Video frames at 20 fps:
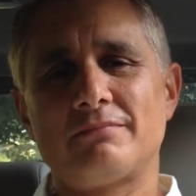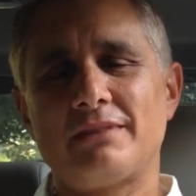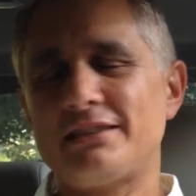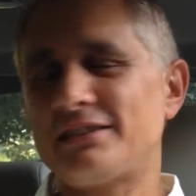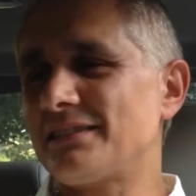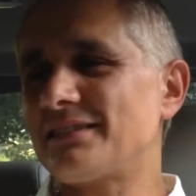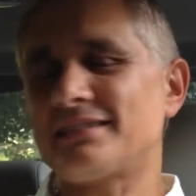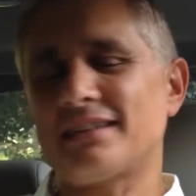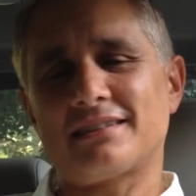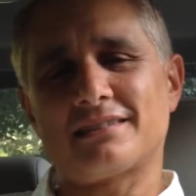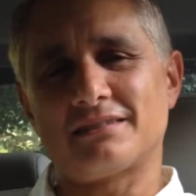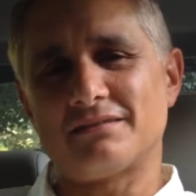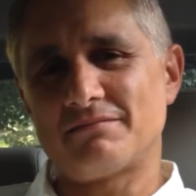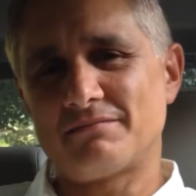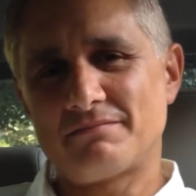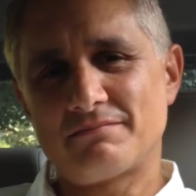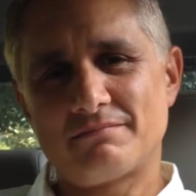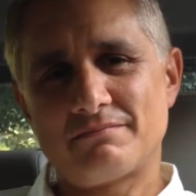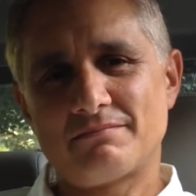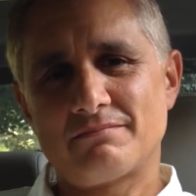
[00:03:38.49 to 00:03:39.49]
It just doesn't.
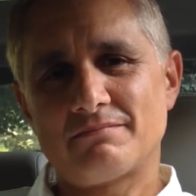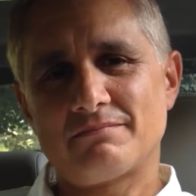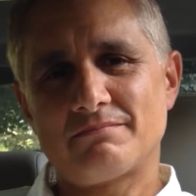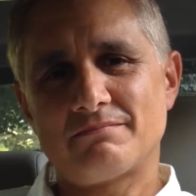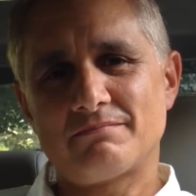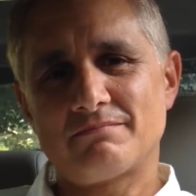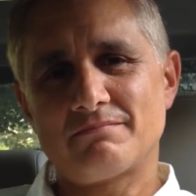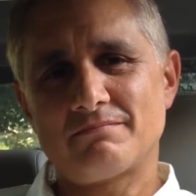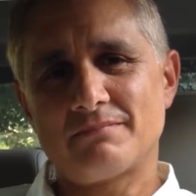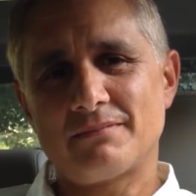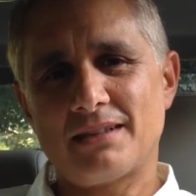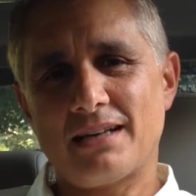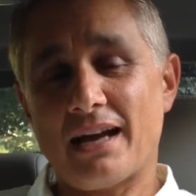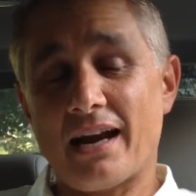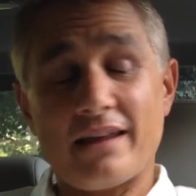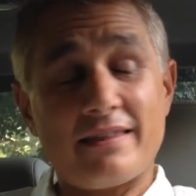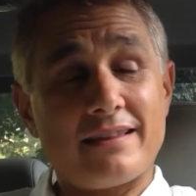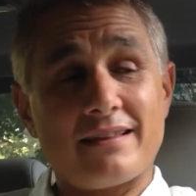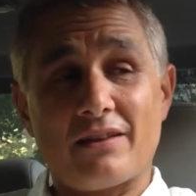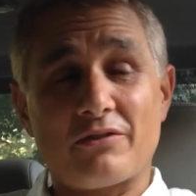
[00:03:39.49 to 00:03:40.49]
And
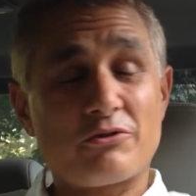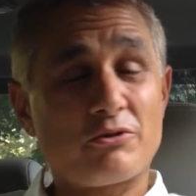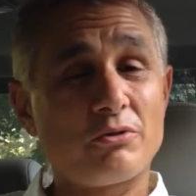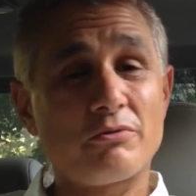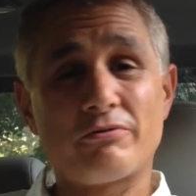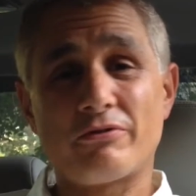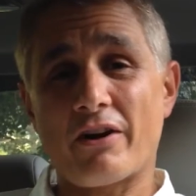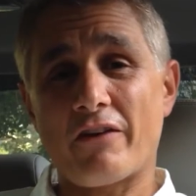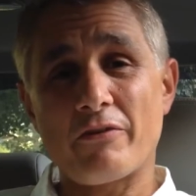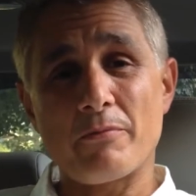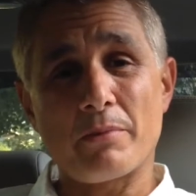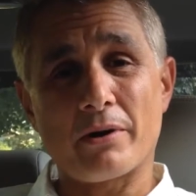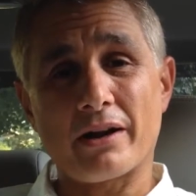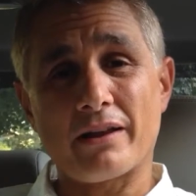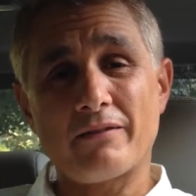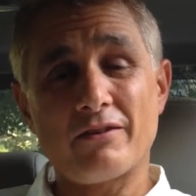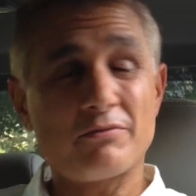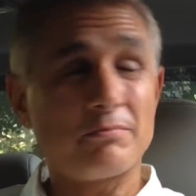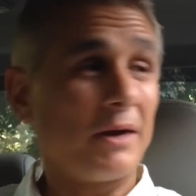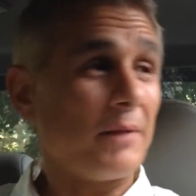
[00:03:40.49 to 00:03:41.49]
I think that's true for
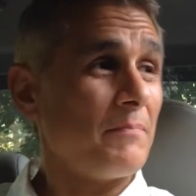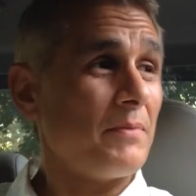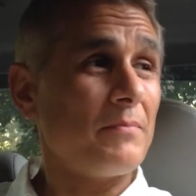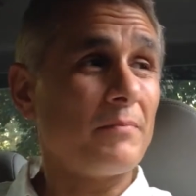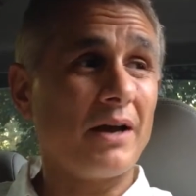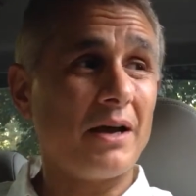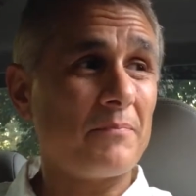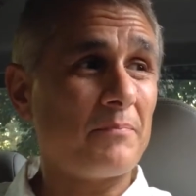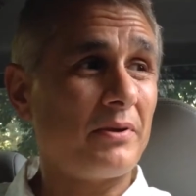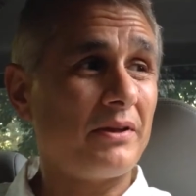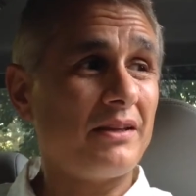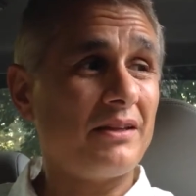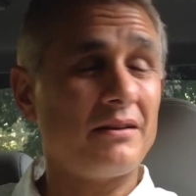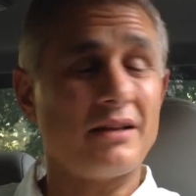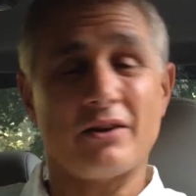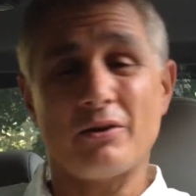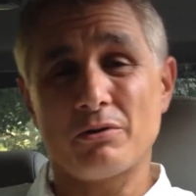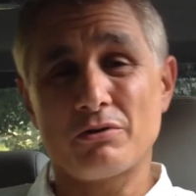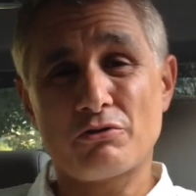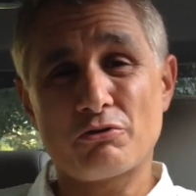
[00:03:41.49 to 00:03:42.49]
everybody. This might be my opinion.
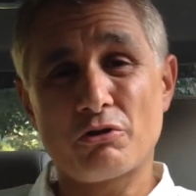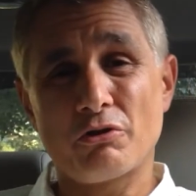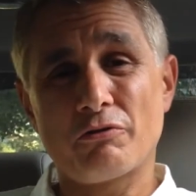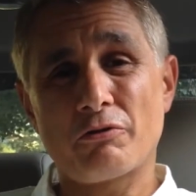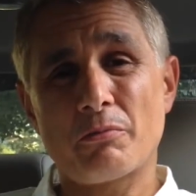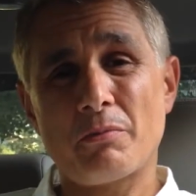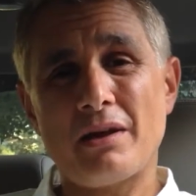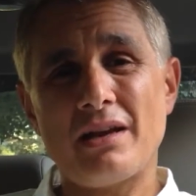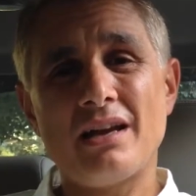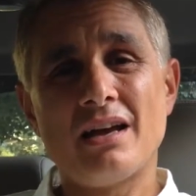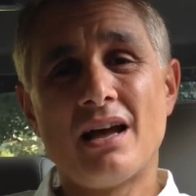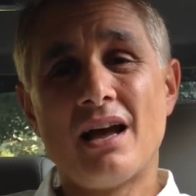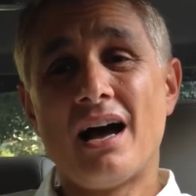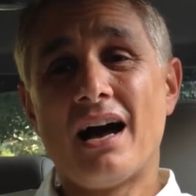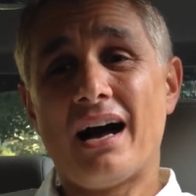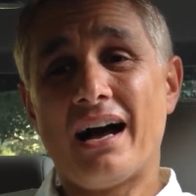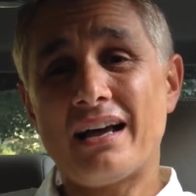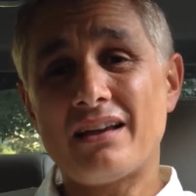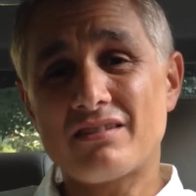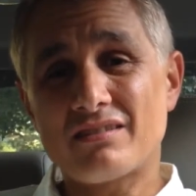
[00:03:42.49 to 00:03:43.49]
I know it's true for me.
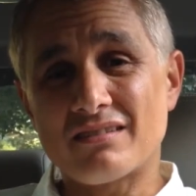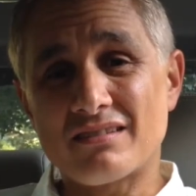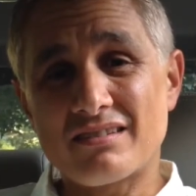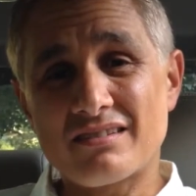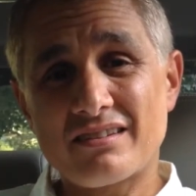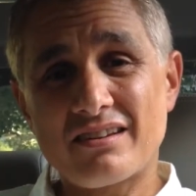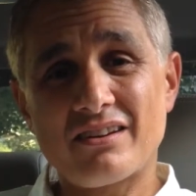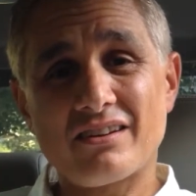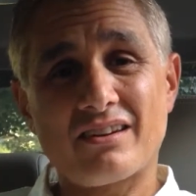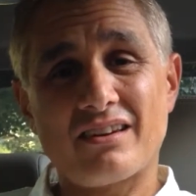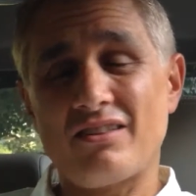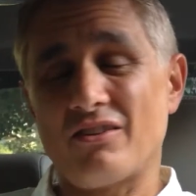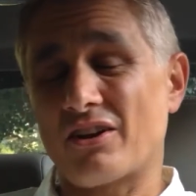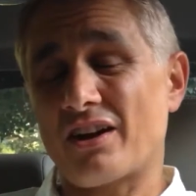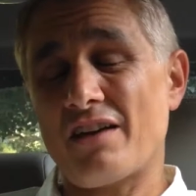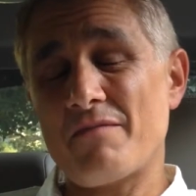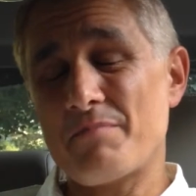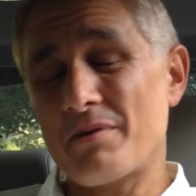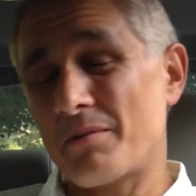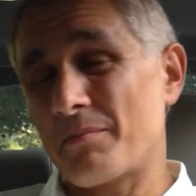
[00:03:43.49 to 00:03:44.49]
I sincerely,
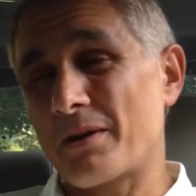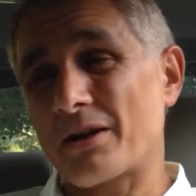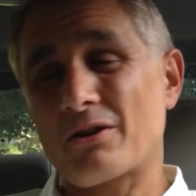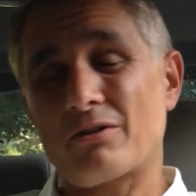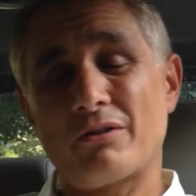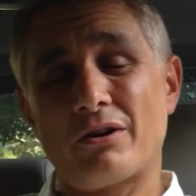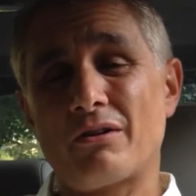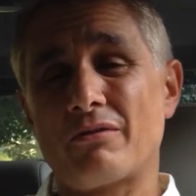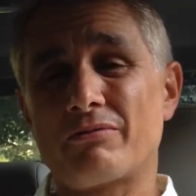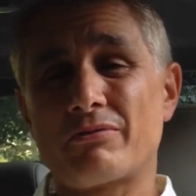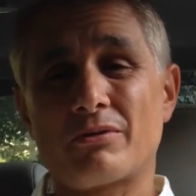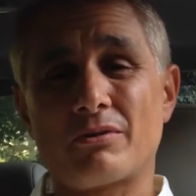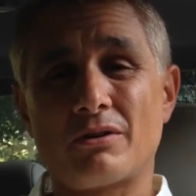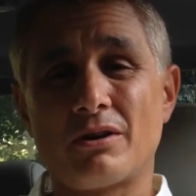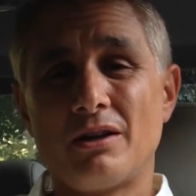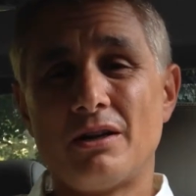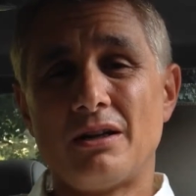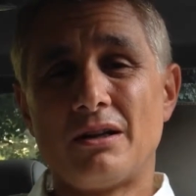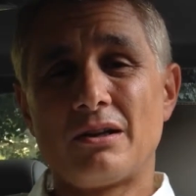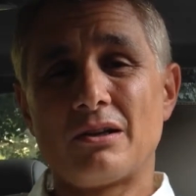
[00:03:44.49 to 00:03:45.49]
look, I've been in my career for
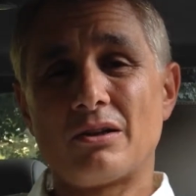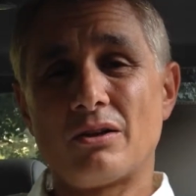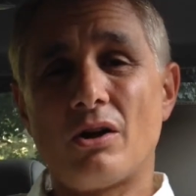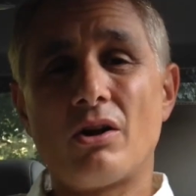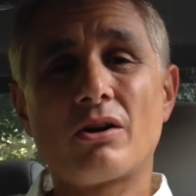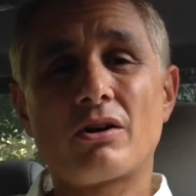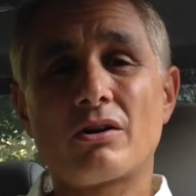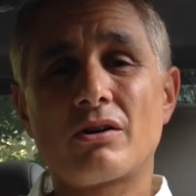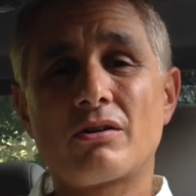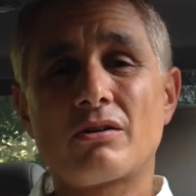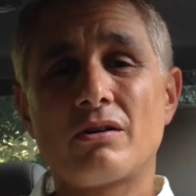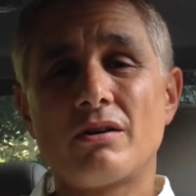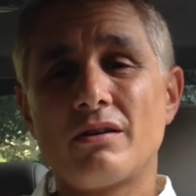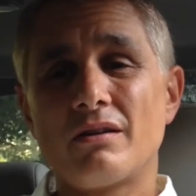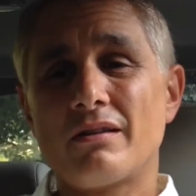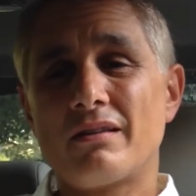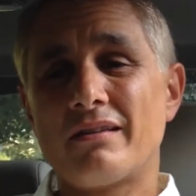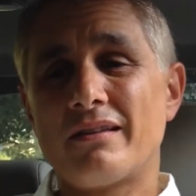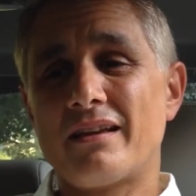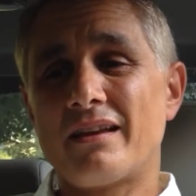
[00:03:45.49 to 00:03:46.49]
longer
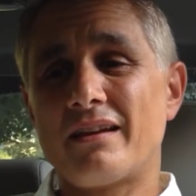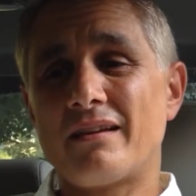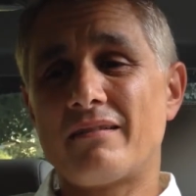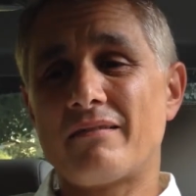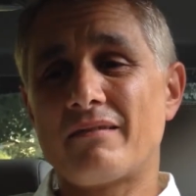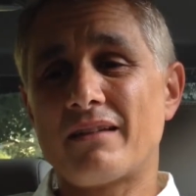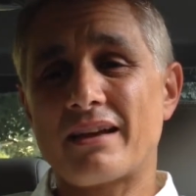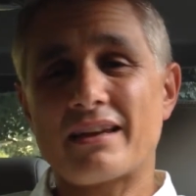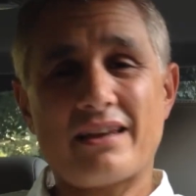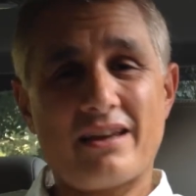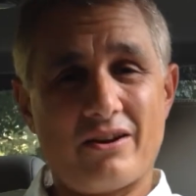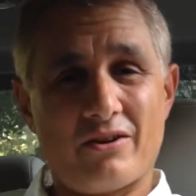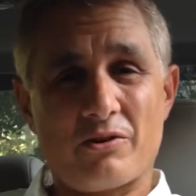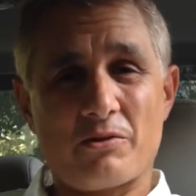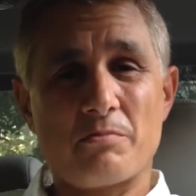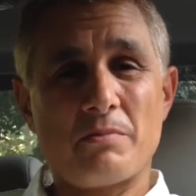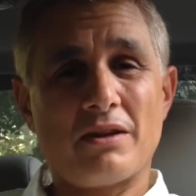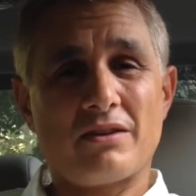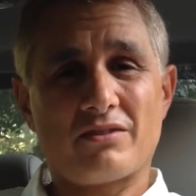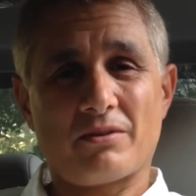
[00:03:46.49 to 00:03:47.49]
than I care
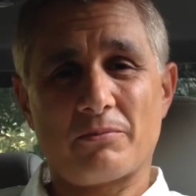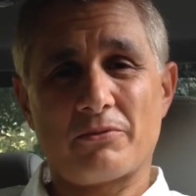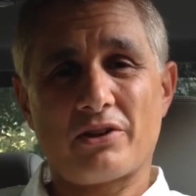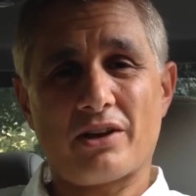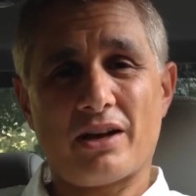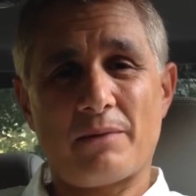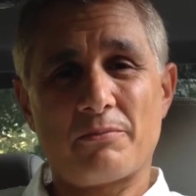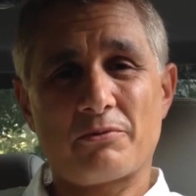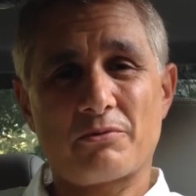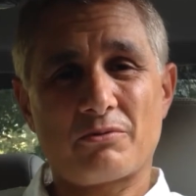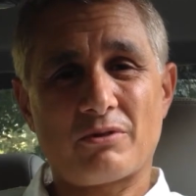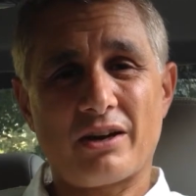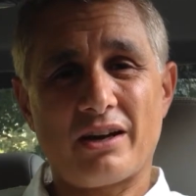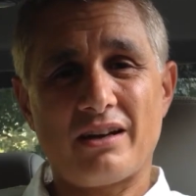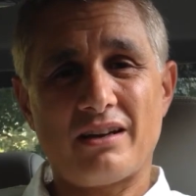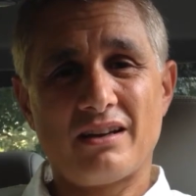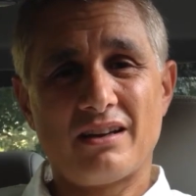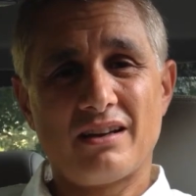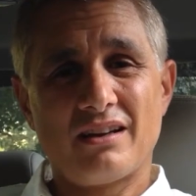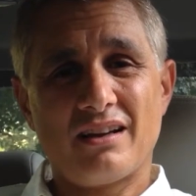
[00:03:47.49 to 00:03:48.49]
to admit sometimes,
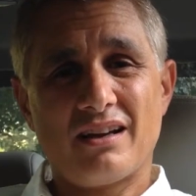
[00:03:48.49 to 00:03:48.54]
right?